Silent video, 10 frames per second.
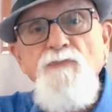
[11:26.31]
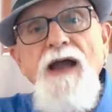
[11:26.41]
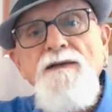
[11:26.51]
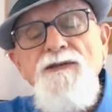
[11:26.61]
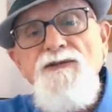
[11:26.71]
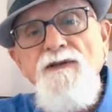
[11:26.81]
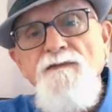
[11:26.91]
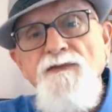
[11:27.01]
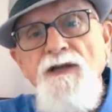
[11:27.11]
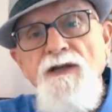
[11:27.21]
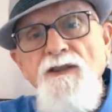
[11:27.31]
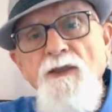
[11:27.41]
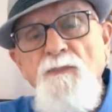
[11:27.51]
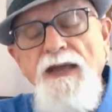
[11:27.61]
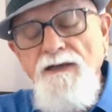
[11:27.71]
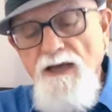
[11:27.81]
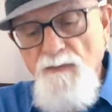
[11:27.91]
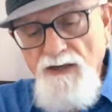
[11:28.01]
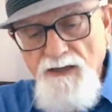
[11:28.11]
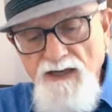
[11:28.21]
practice of the
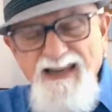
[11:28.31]
pandemic,